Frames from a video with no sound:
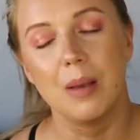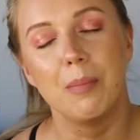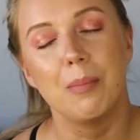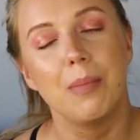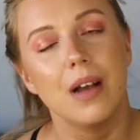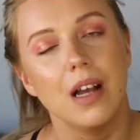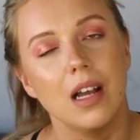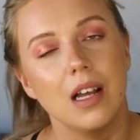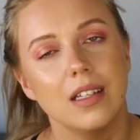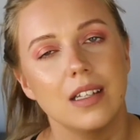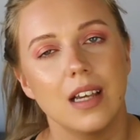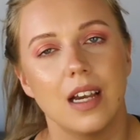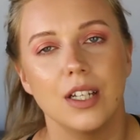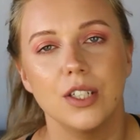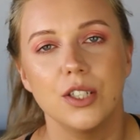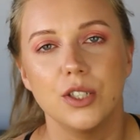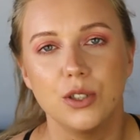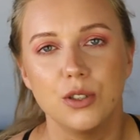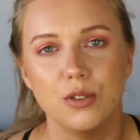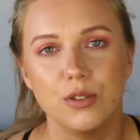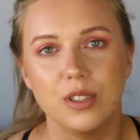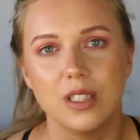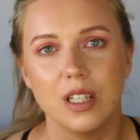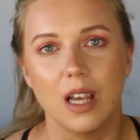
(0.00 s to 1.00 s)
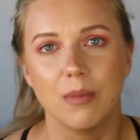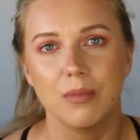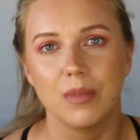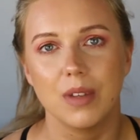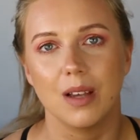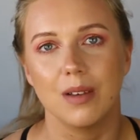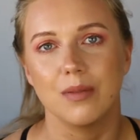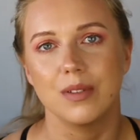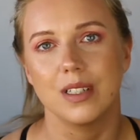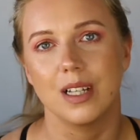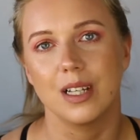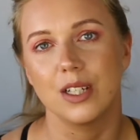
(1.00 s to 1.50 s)
But I do
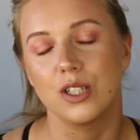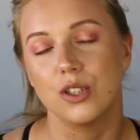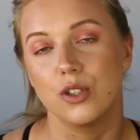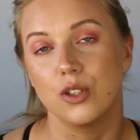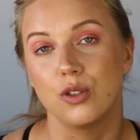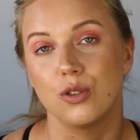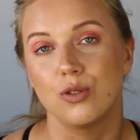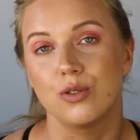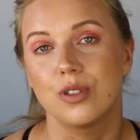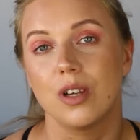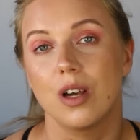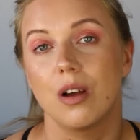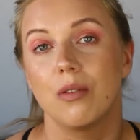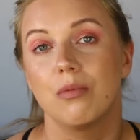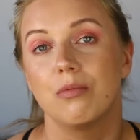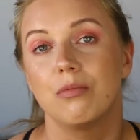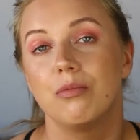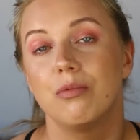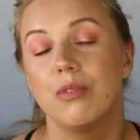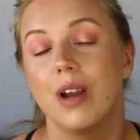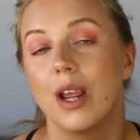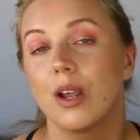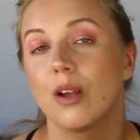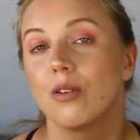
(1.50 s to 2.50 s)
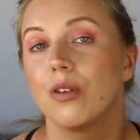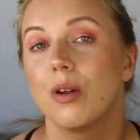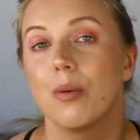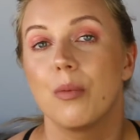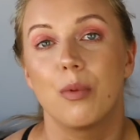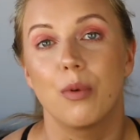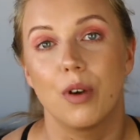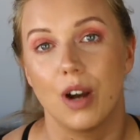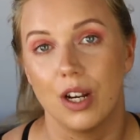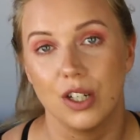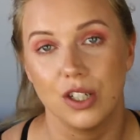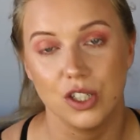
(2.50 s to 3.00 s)
sometimes like to use a regular
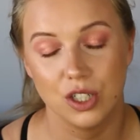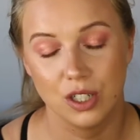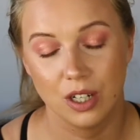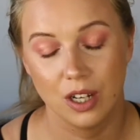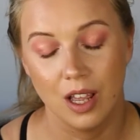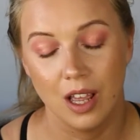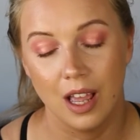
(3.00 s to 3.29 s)
brush.